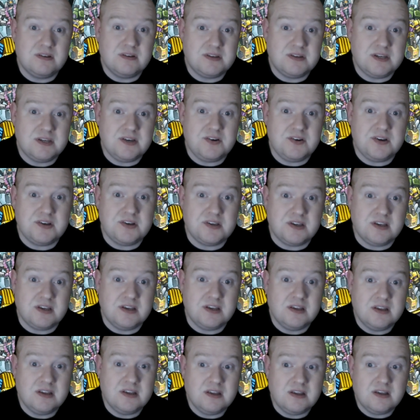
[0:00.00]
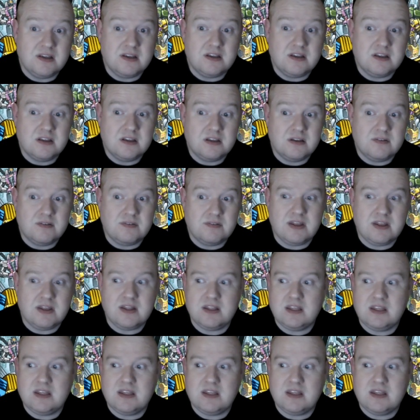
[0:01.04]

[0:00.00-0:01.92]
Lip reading: Seriously. I mean, hell,